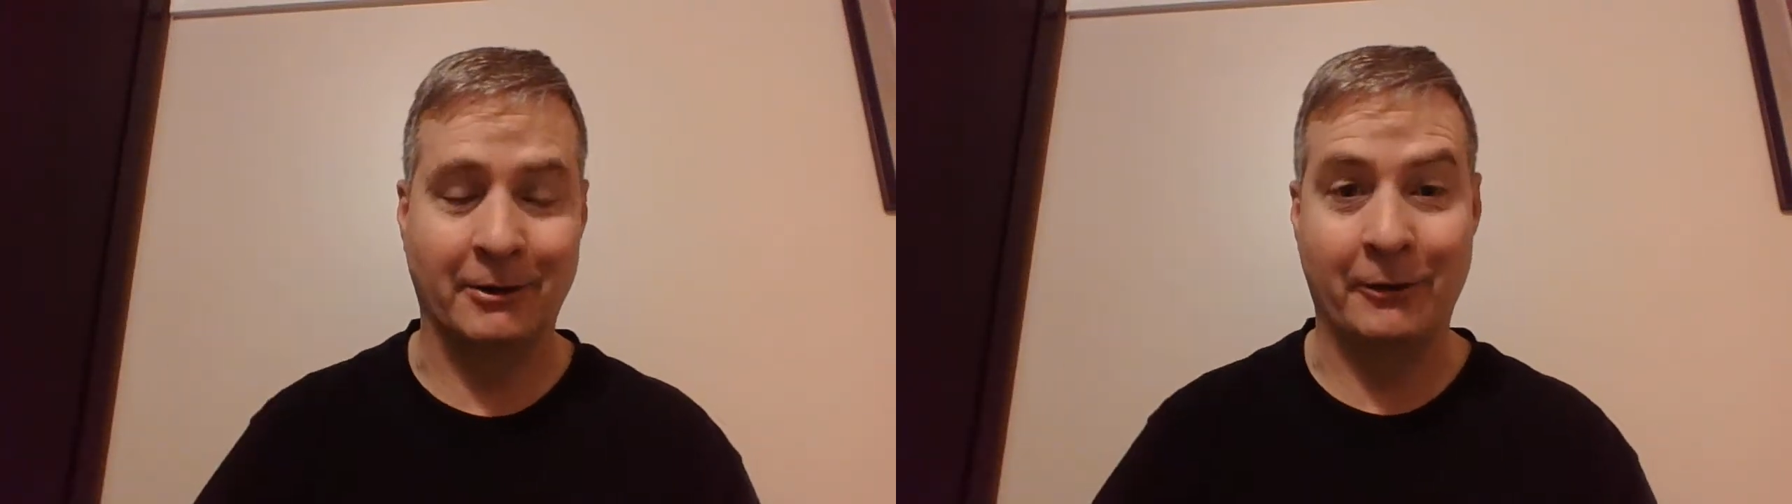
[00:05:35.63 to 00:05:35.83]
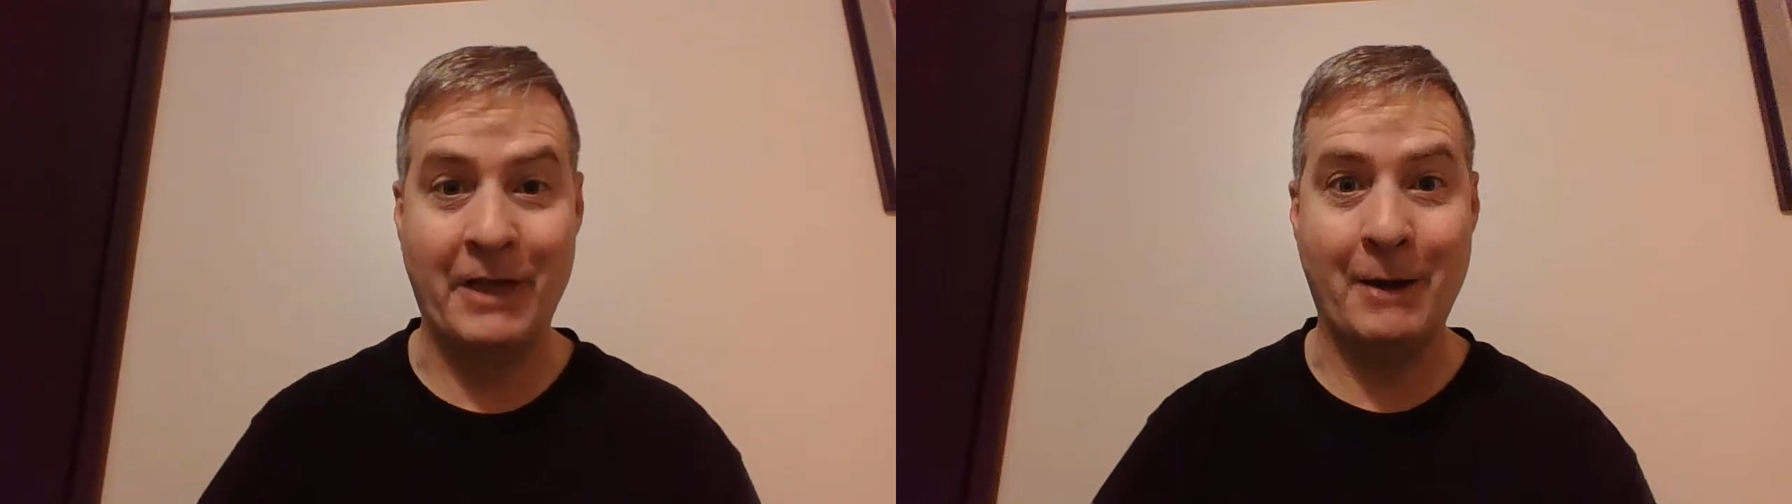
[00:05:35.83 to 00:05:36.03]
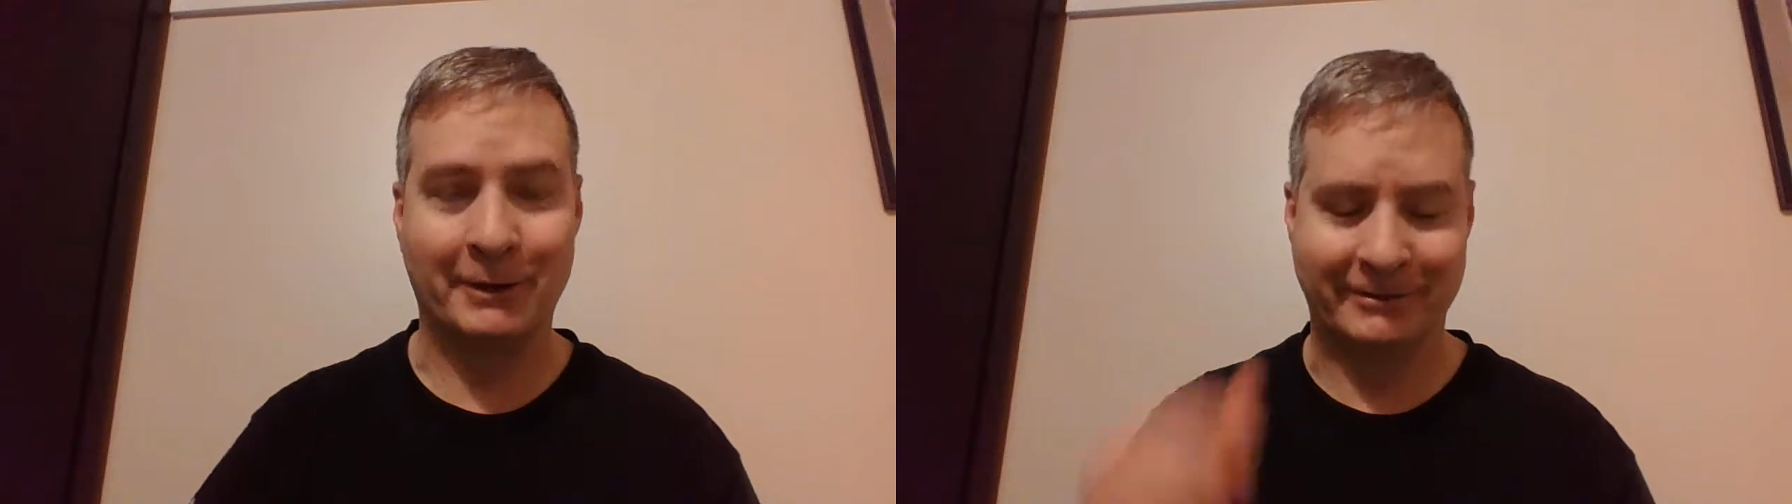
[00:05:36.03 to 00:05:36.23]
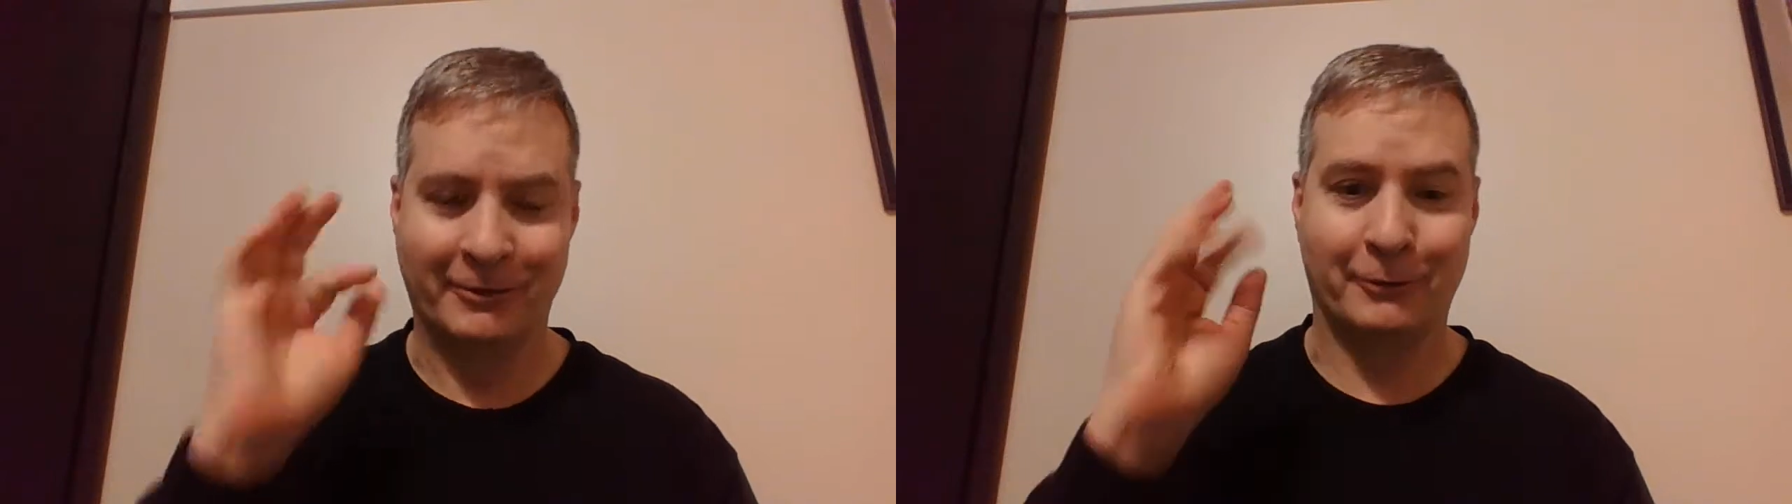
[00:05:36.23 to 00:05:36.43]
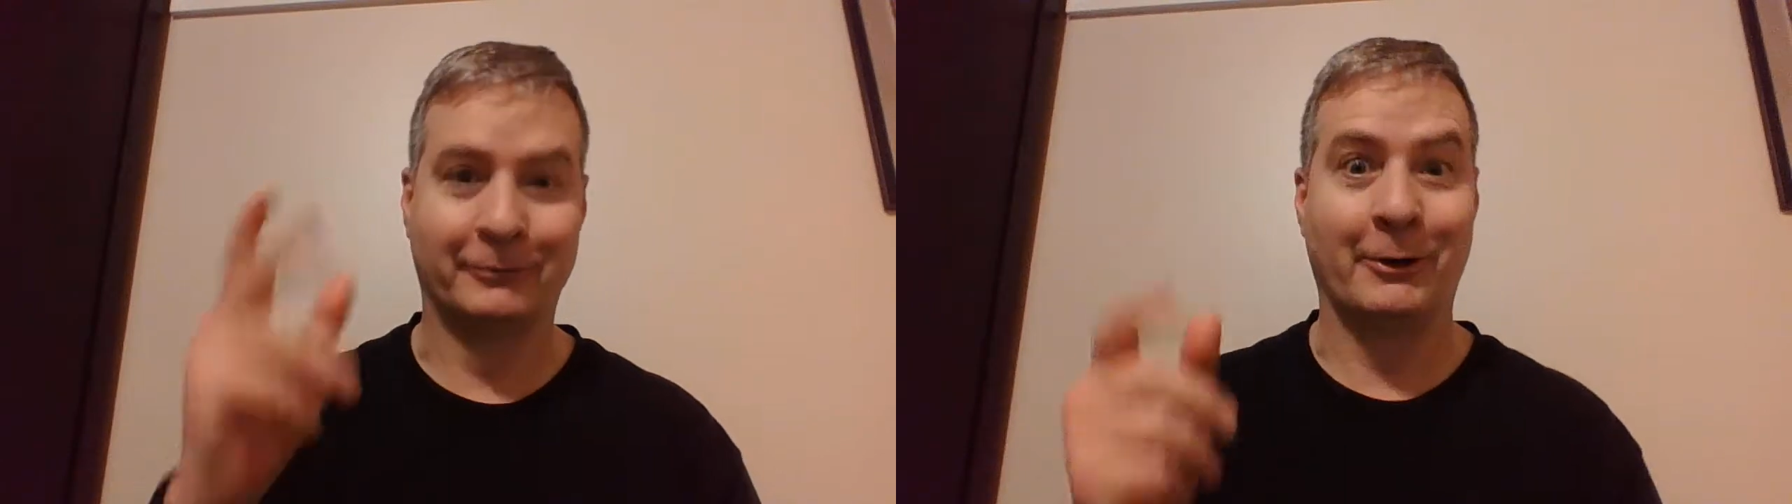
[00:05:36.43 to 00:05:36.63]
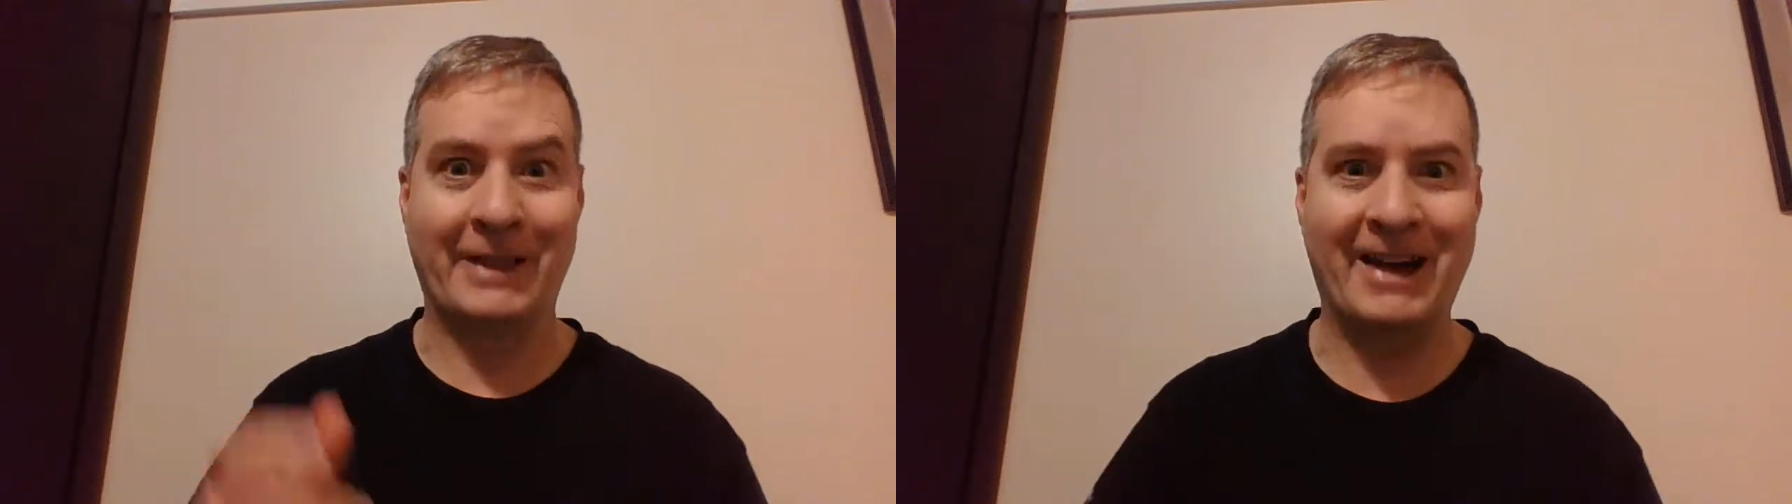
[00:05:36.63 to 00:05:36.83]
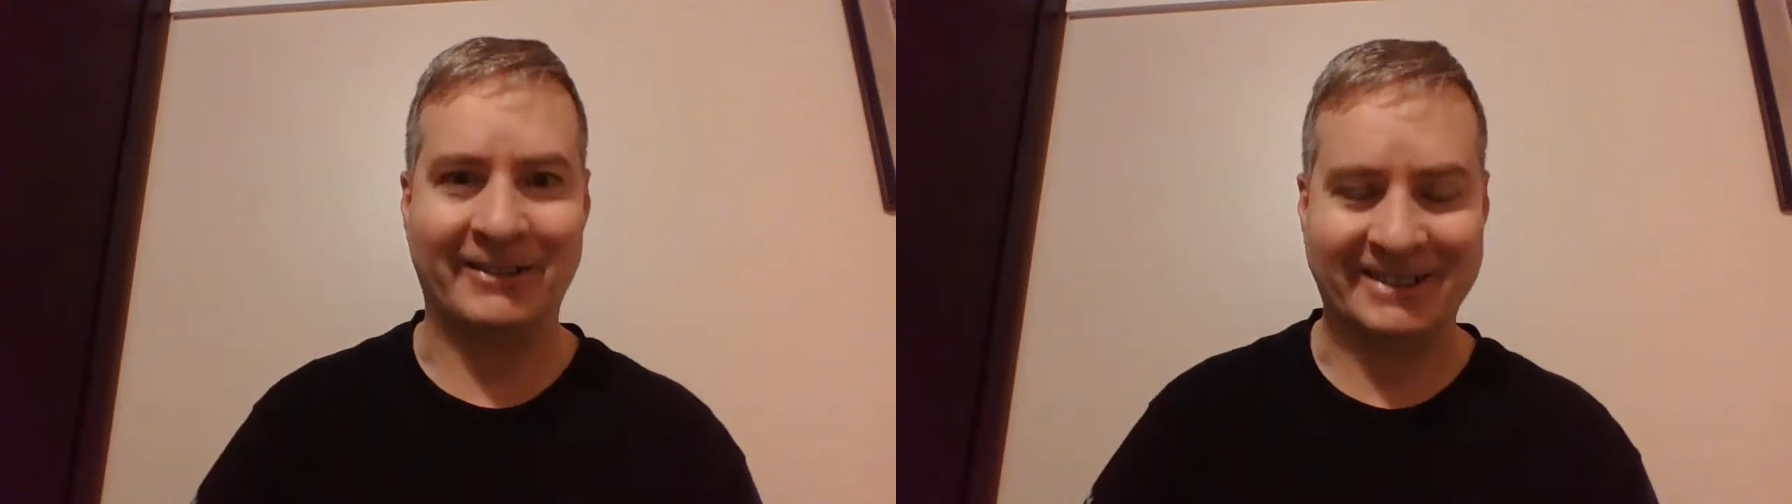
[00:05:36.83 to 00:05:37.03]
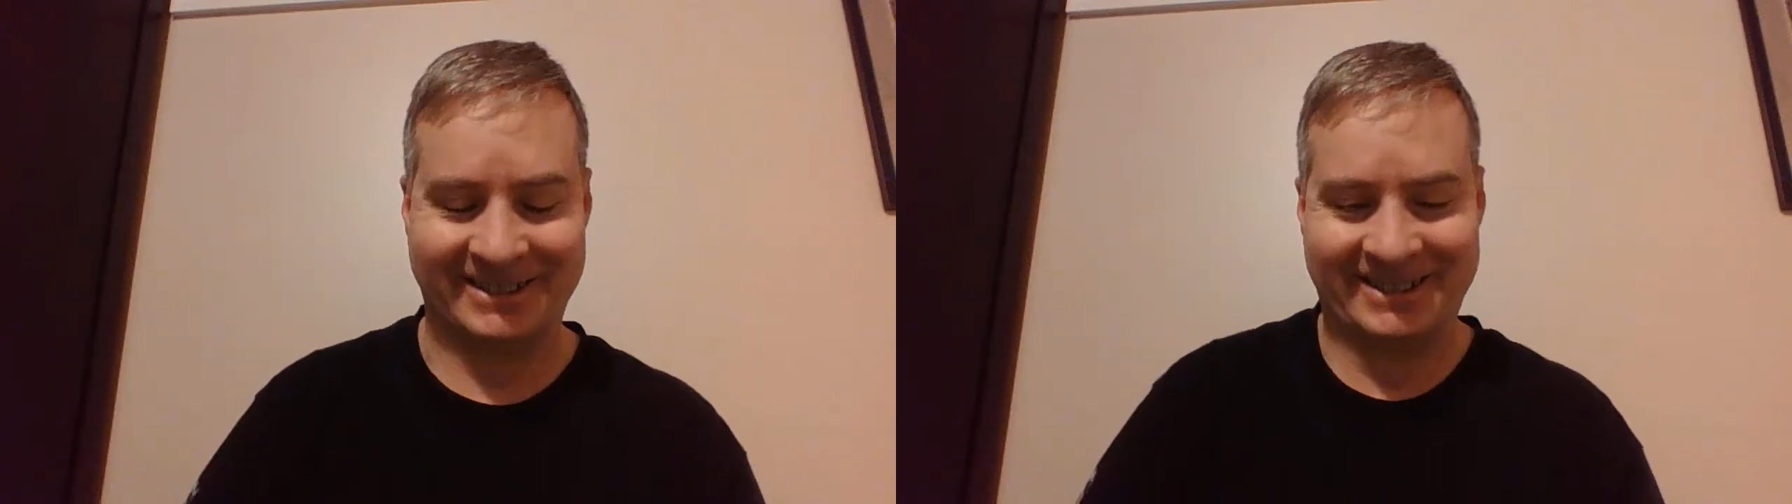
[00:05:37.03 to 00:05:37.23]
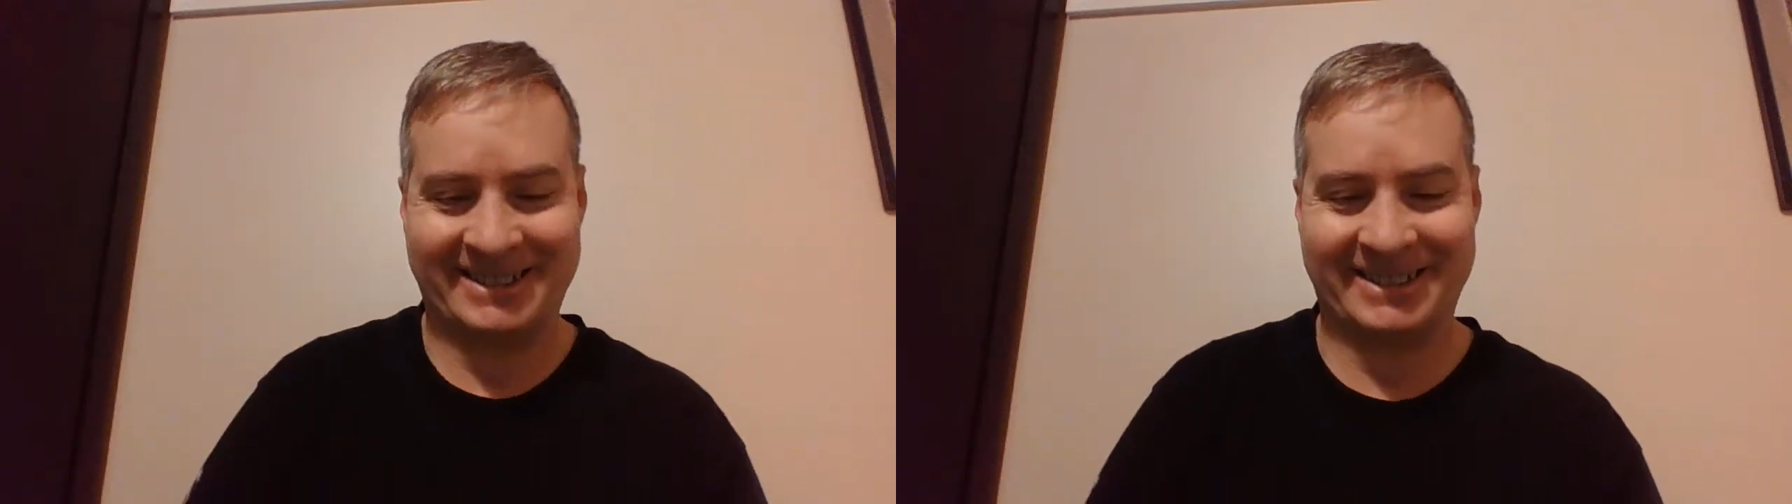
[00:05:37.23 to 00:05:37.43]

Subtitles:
Oh, that one. Oh, that one.